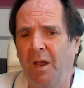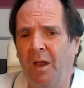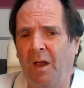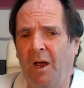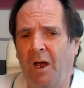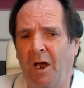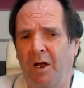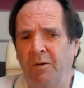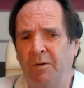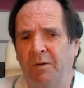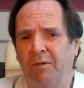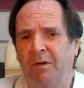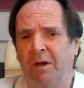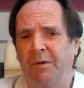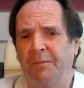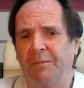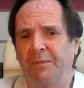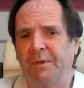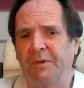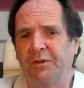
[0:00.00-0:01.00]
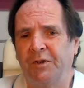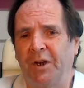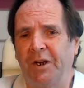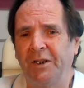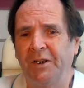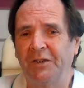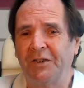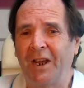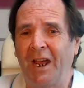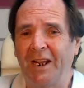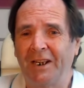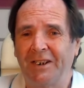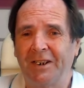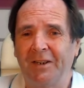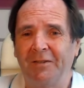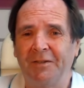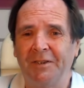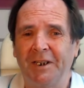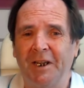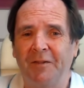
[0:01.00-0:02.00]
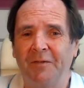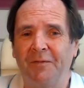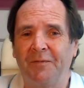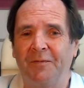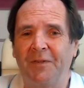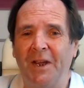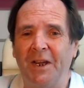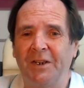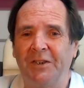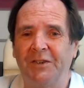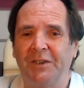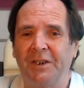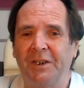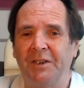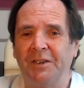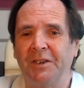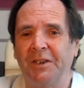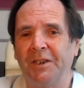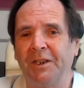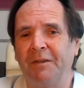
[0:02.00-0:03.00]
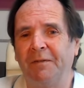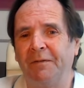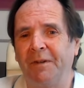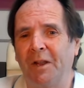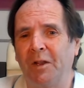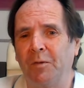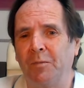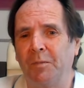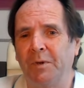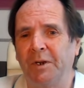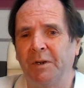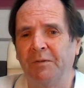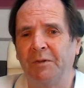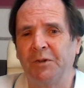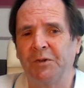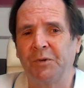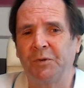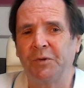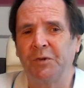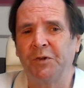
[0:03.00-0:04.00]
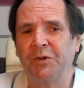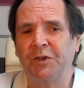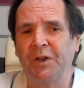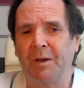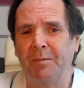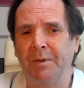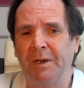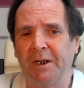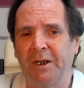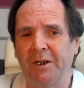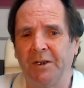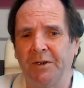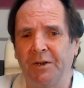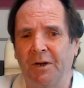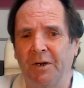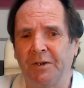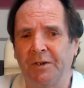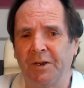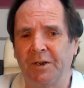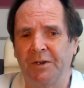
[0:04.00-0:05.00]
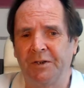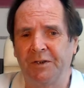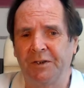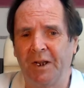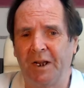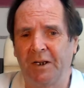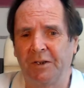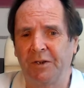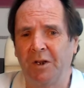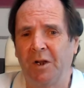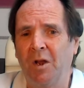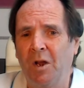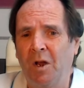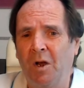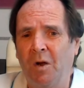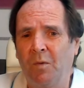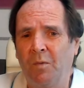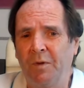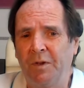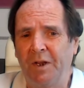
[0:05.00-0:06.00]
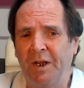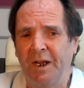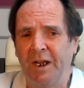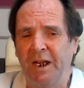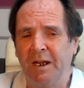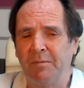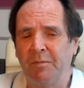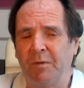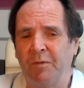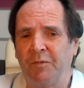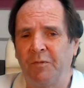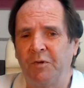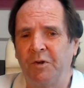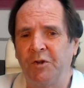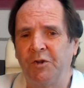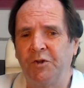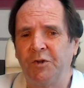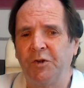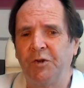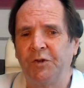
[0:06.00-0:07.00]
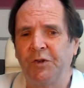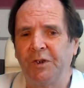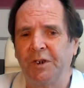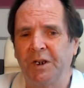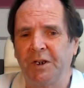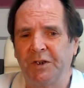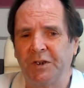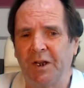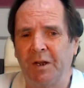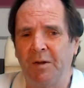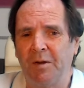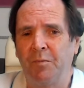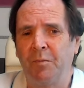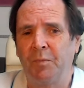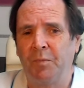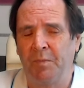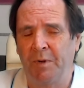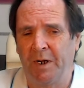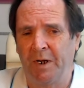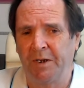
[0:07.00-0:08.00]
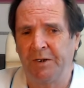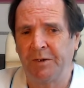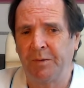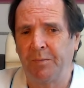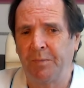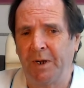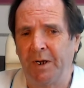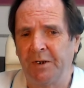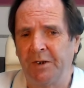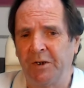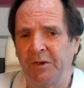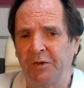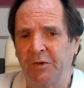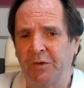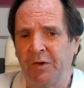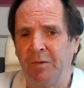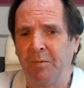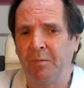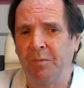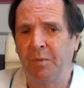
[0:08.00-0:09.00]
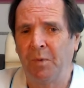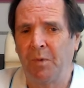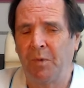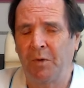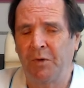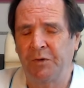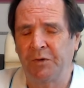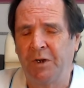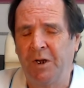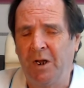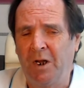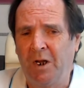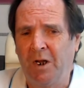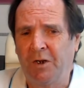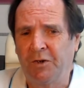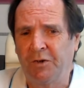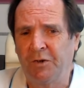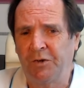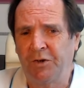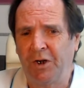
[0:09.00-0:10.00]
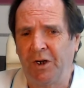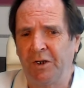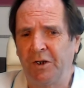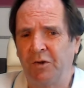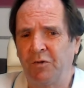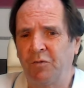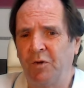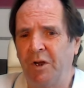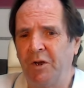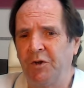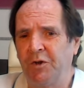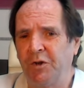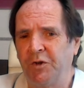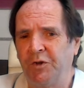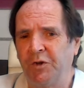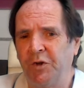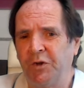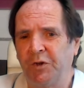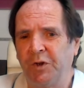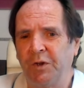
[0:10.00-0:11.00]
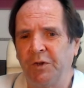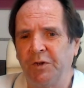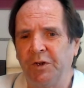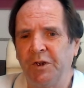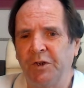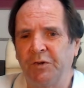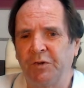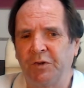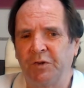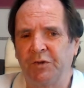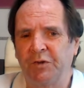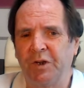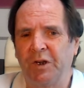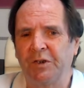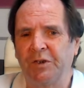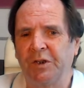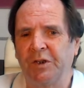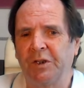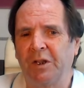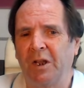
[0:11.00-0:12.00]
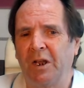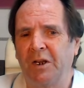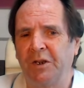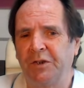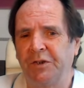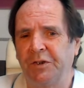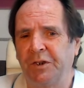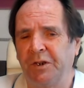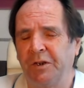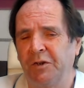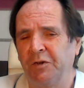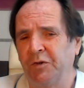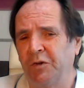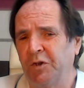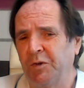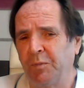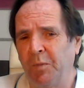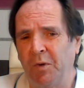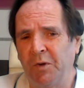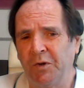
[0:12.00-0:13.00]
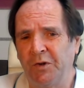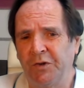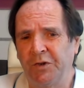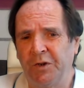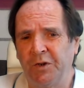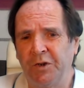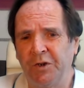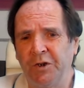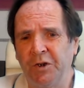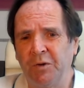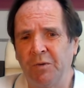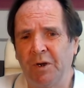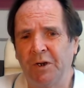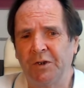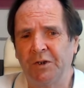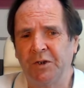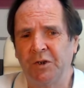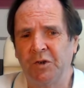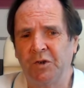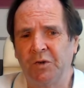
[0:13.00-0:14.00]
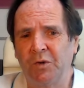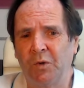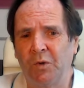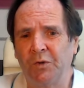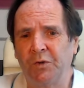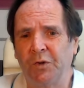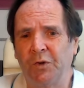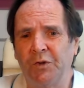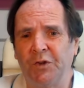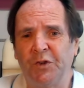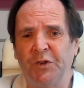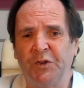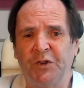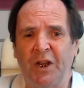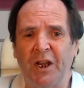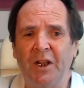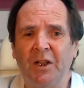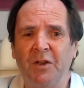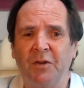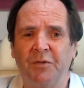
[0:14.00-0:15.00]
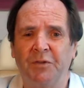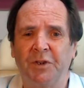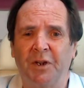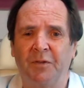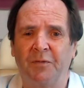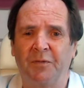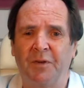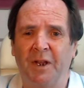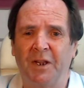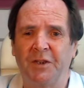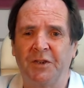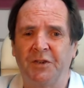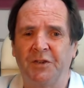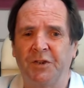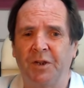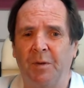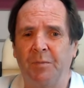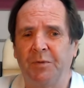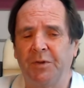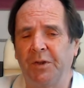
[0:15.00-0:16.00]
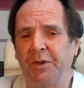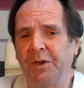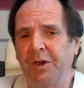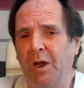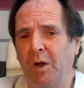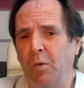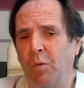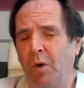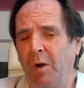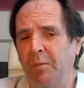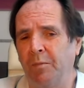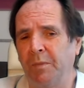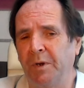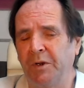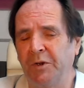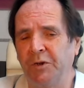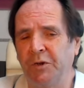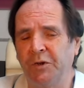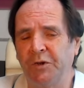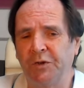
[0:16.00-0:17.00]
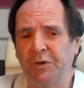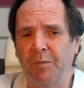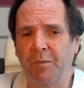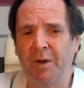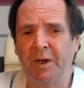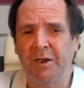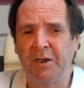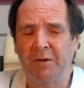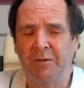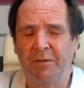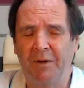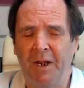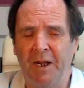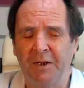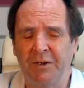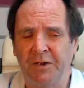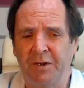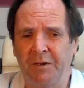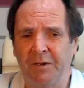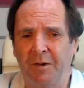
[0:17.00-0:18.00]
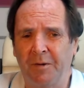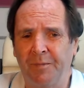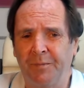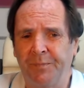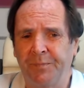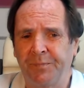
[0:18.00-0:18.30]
However, China's actively investing in the development of its own semiconductor sector with the aim of reducing its dependence on imports. So China introducing these restrictions last year in response to the US controls on the sale of the advanced chips and the equipment used to manufacture them.